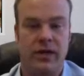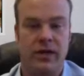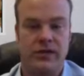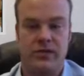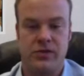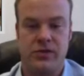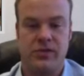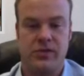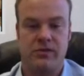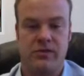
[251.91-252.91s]
just
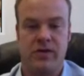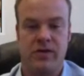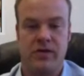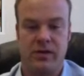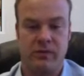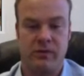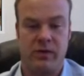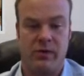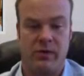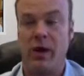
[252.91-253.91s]

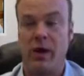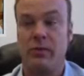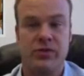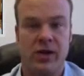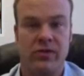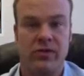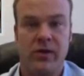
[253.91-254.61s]
a problem solver.